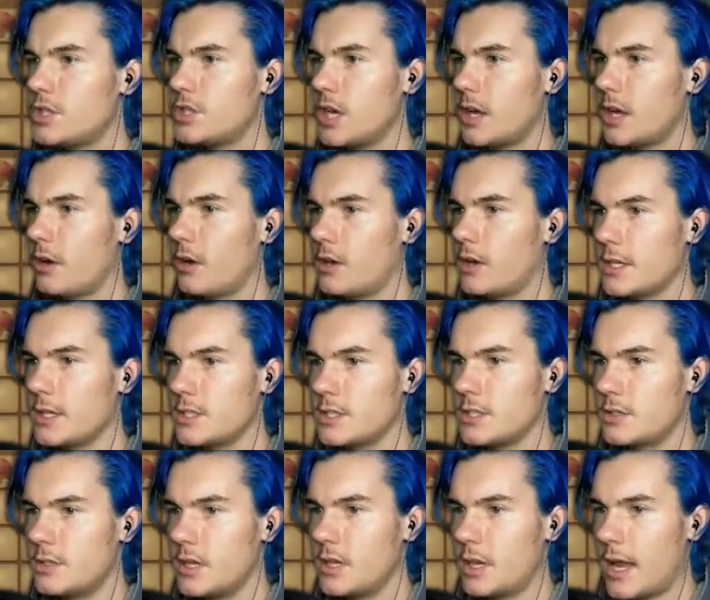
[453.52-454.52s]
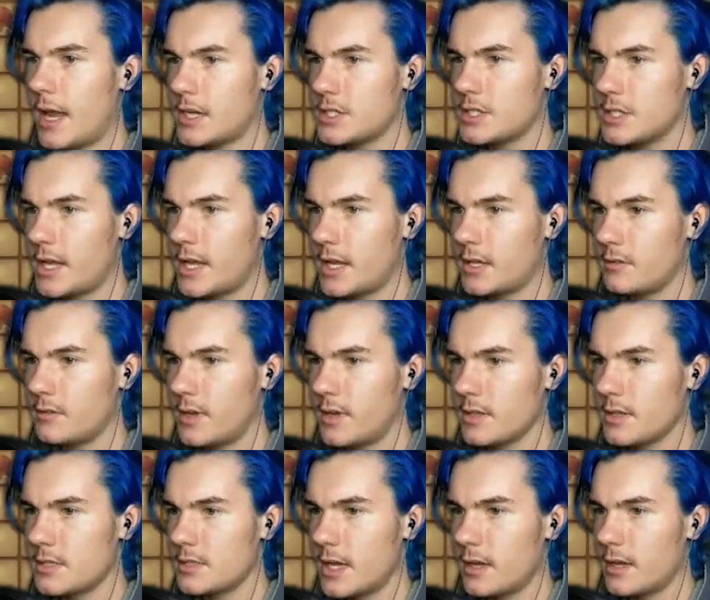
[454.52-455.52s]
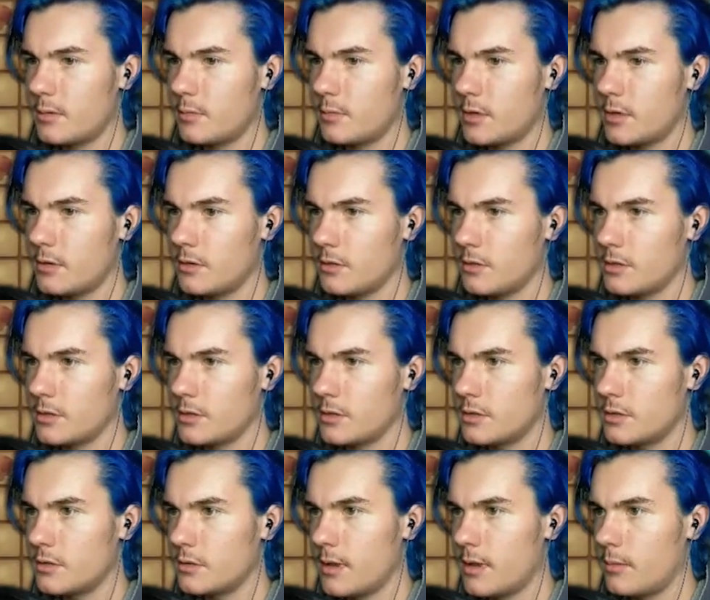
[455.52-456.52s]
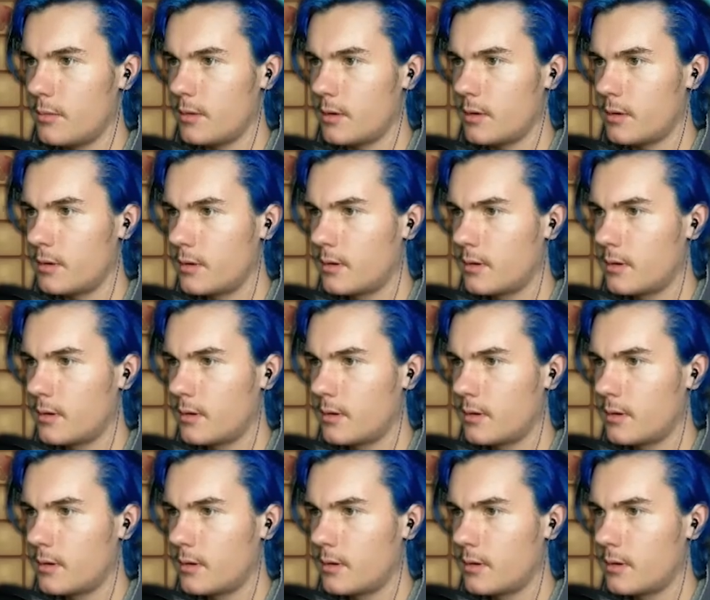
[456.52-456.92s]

Okay, so you need to actually activate the second one in order to do that one.